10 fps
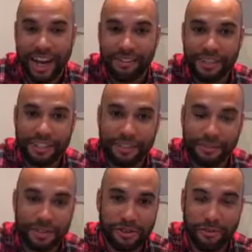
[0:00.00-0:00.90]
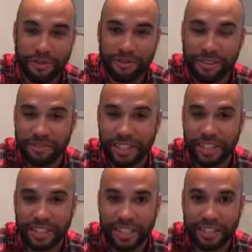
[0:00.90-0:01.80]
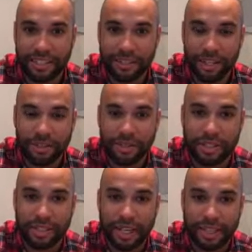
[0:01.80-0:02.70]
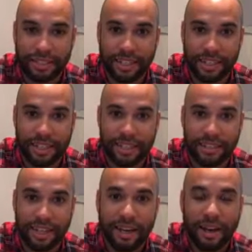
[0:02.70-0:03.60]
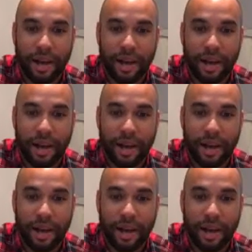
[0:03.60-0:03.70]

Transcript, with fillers: I've interviewed maybe 50 to 60 graduates in the last 10 years,